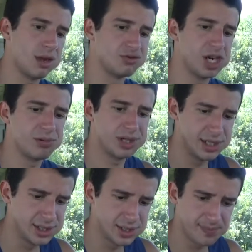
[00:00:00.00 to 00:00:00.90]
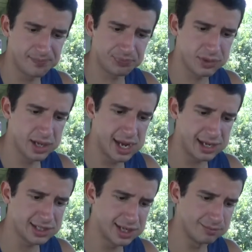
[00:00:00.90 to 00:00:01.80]
Jeopardy's
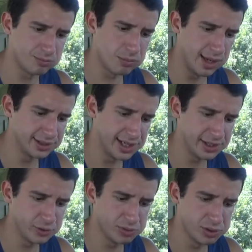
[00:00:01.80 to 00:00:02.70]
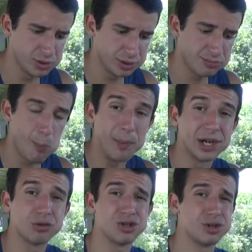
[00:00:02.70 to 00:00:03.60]
ex executive producer,
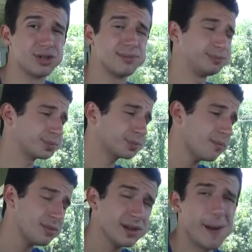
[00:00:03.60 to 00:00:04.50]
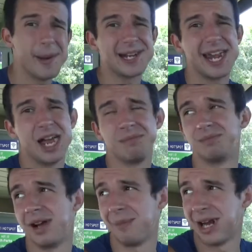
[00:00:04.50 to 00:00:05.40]
Mike Richards, I bet Cam
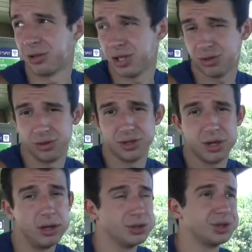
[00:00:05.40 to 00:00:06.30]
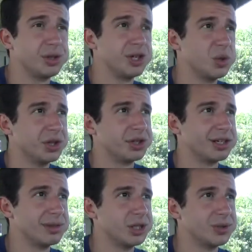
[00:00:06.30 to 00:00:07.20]
and Mike Richards also don't know what they're going
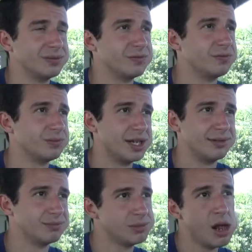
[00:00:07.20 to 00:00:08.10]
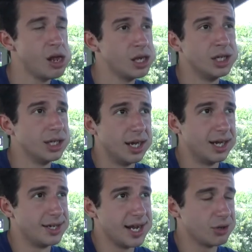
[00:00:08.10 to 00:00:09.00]
to be doing in
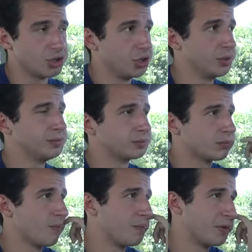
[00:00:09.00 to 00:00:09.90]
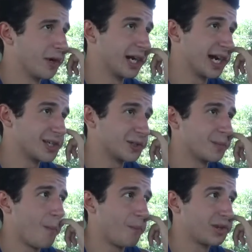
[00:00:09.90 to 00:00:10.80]
a day or two. I guess
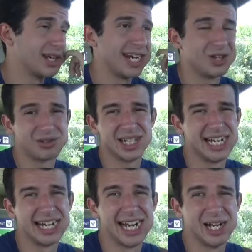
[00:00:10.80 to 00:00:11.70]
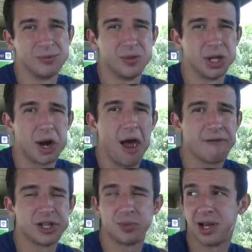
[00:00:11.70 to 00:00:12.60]
today they're cleaning out their
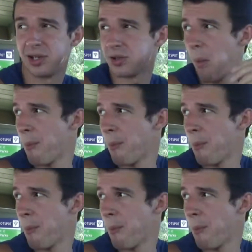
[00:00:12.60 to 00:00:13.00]
office space.